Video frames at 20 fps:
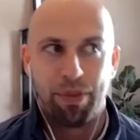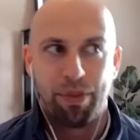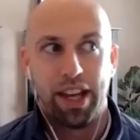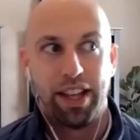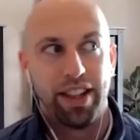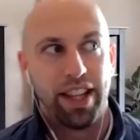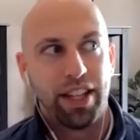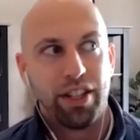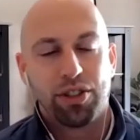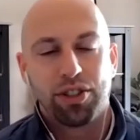
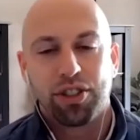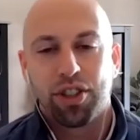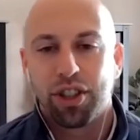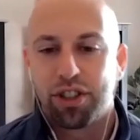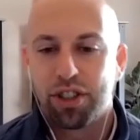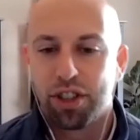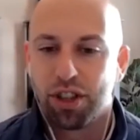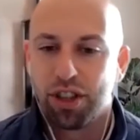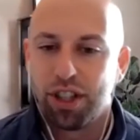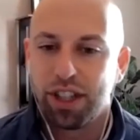And then you
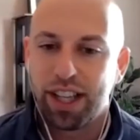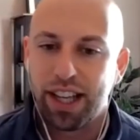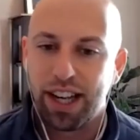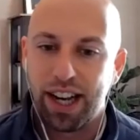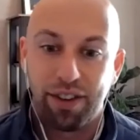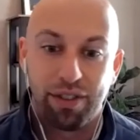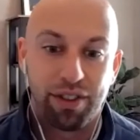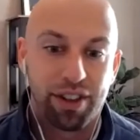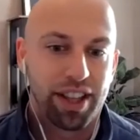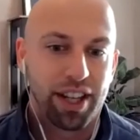start to look at
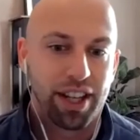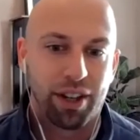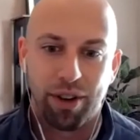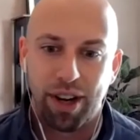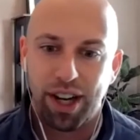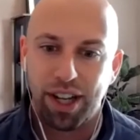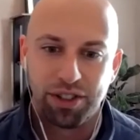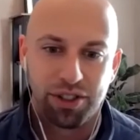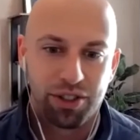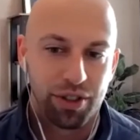everything
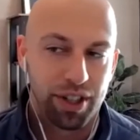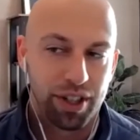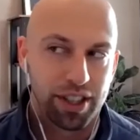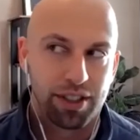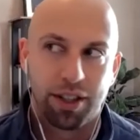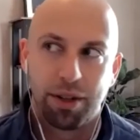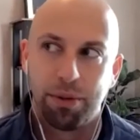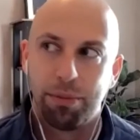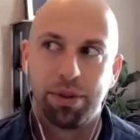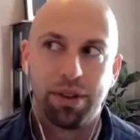around you in a
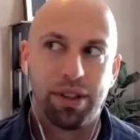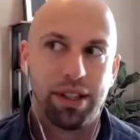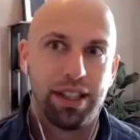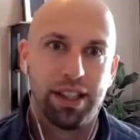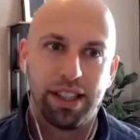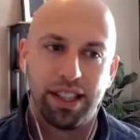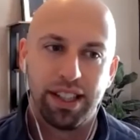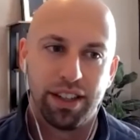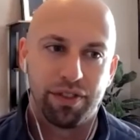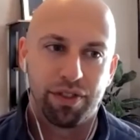
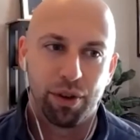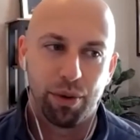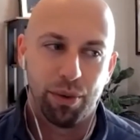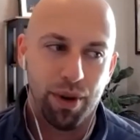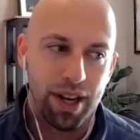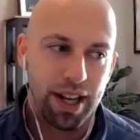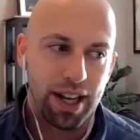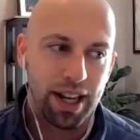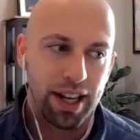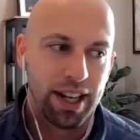completely different
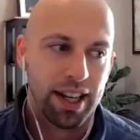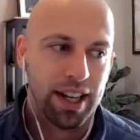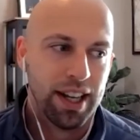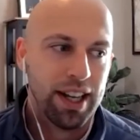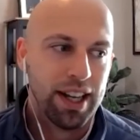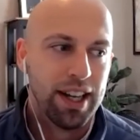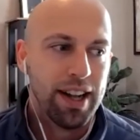way